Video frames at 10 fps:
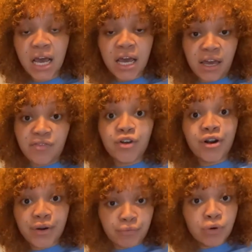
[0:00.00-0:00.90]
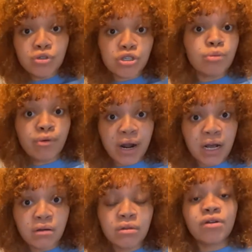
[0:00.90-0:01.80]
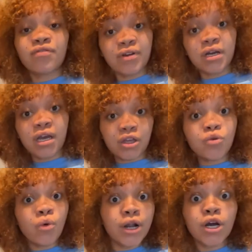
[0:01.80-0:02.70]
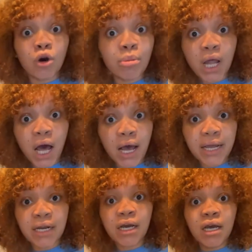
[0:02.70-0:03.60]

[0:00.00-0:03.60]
If your roots are brown, and you want to go blonde,